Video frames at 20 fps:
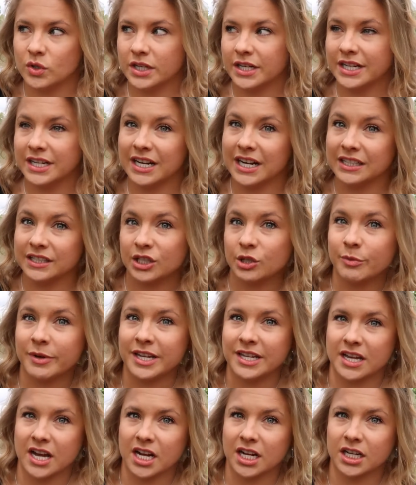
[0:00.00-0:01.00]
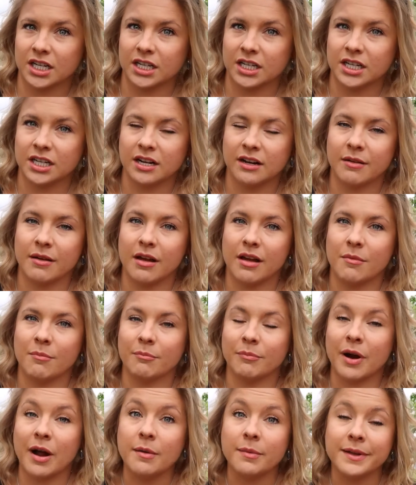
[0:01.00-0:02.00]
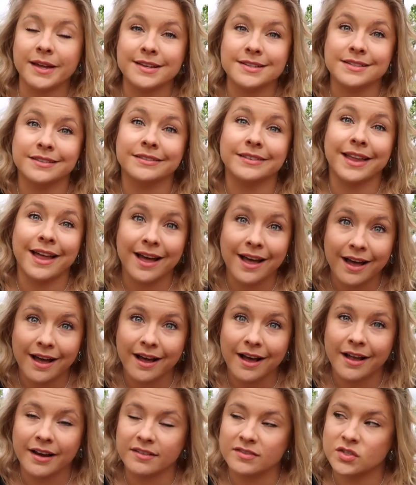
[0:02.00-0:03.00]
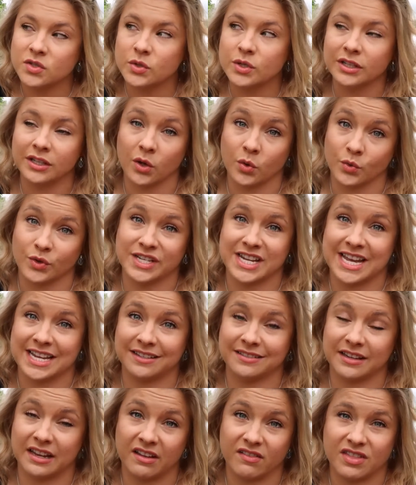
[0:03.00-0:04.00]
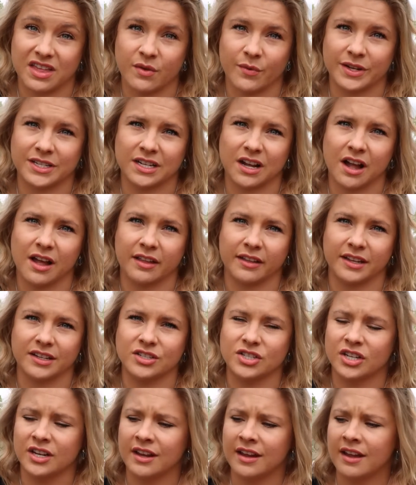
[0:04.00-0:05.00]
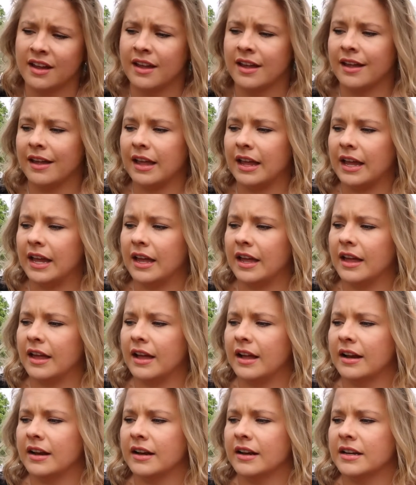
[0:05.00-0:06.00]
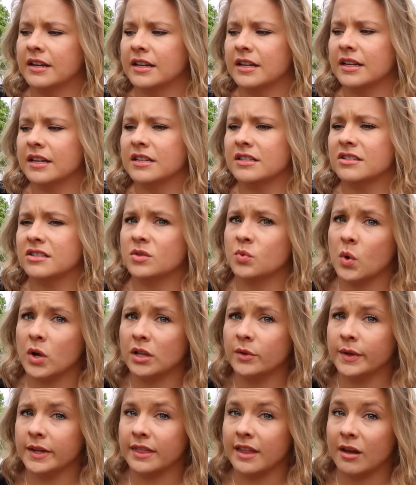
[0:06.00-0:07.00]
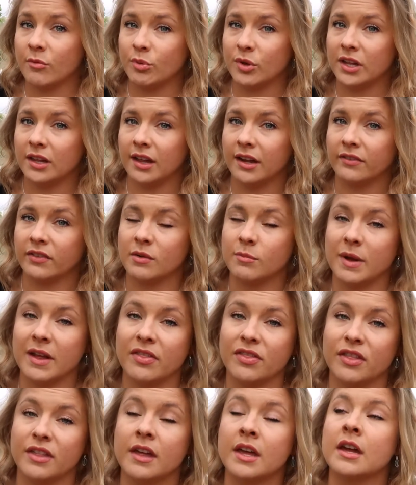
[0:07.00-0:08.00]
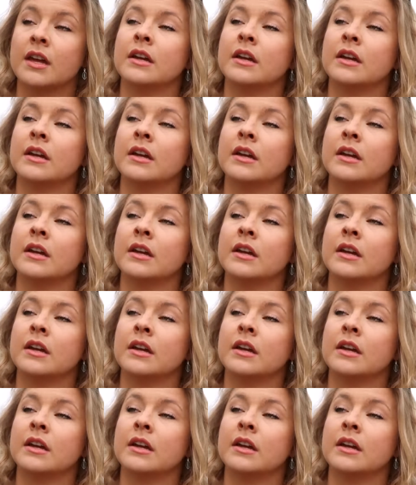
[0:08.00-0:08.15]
or a little bit younger probably has a lot of student loan debt if they went to college. And swallowing that pill every month